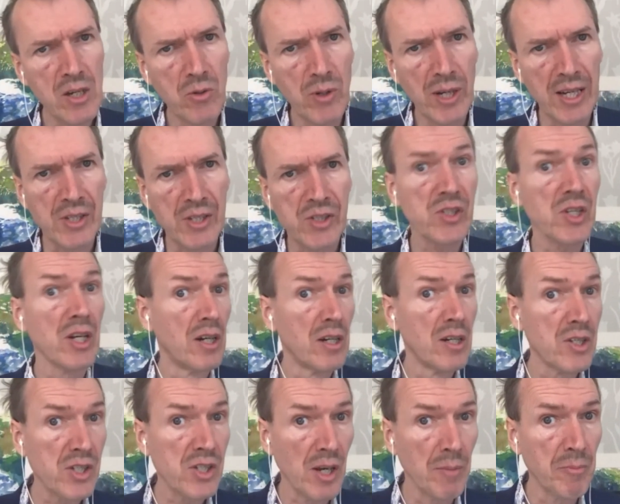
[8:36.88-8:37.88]
US,
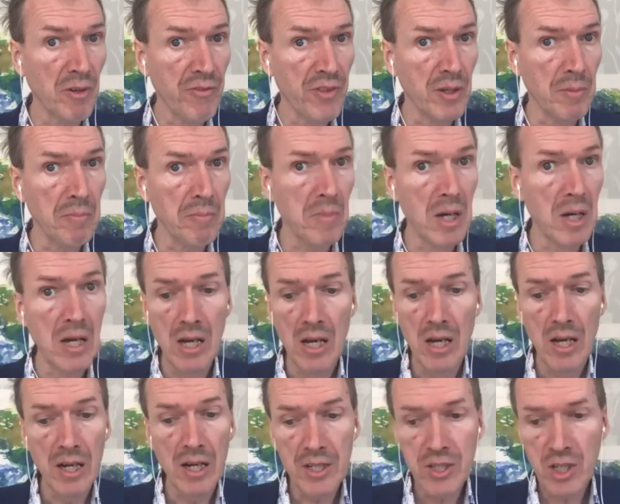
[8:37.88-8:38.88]
some of them.
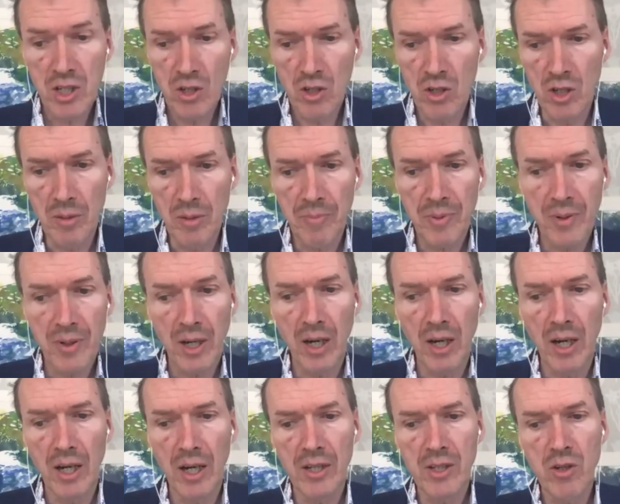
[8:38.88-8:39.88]
In Europe,
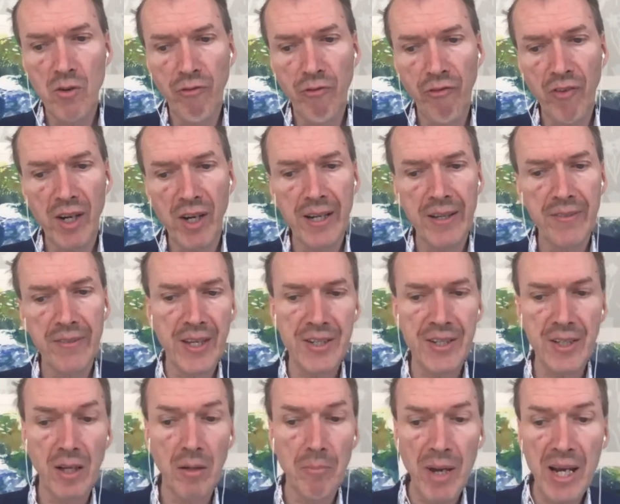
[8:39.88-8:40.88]
you find that
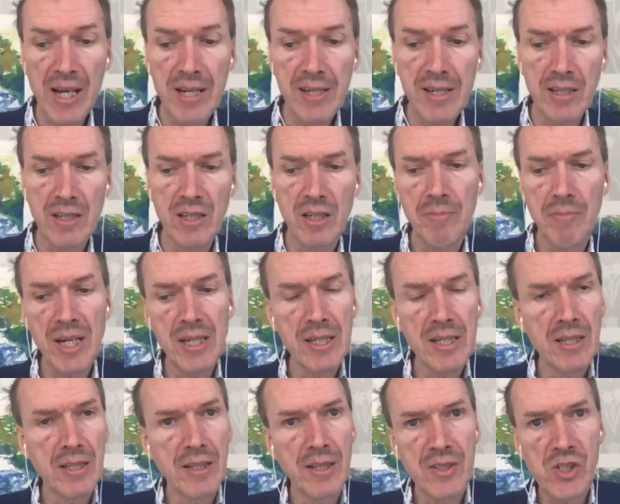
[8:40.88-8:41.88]
Albania,
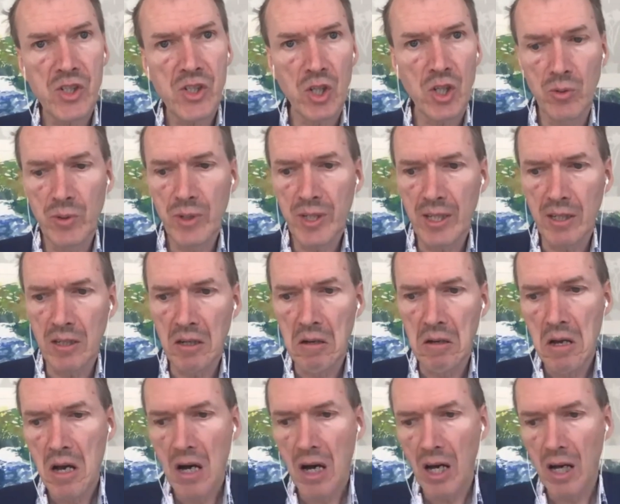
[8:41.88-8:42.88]
Armenia, Estonia,
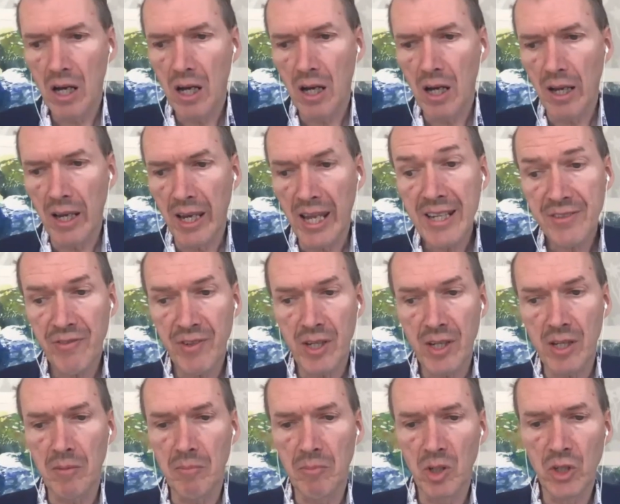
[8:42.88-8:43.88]

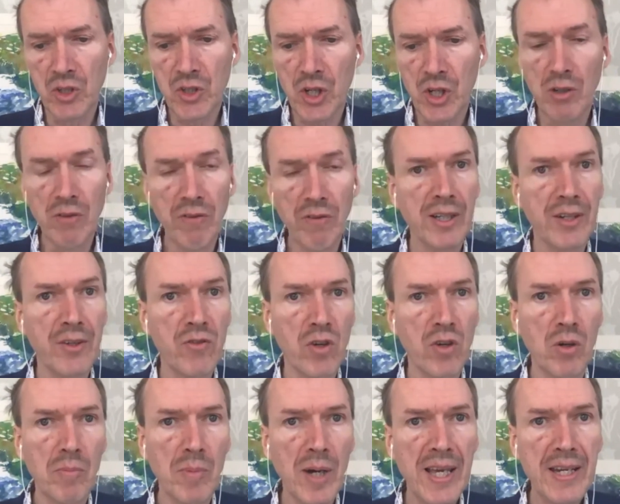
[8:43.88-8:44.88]
Latvia, Moldova, and
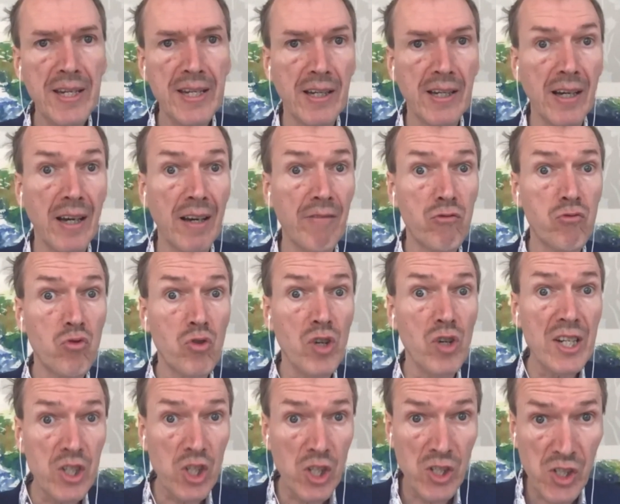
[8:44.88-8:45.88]
Romania have
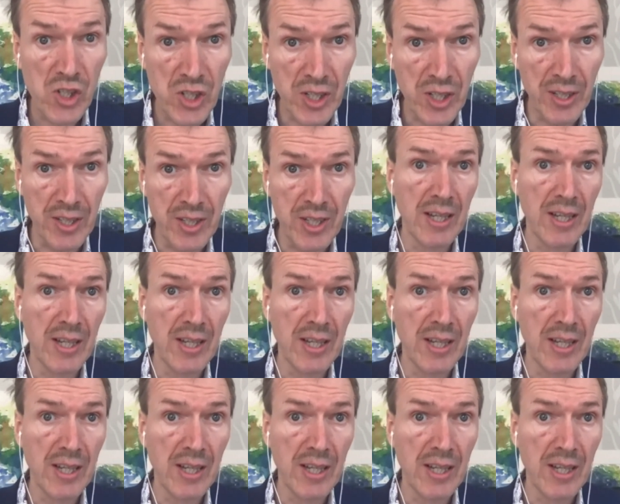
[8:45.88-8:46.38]
registered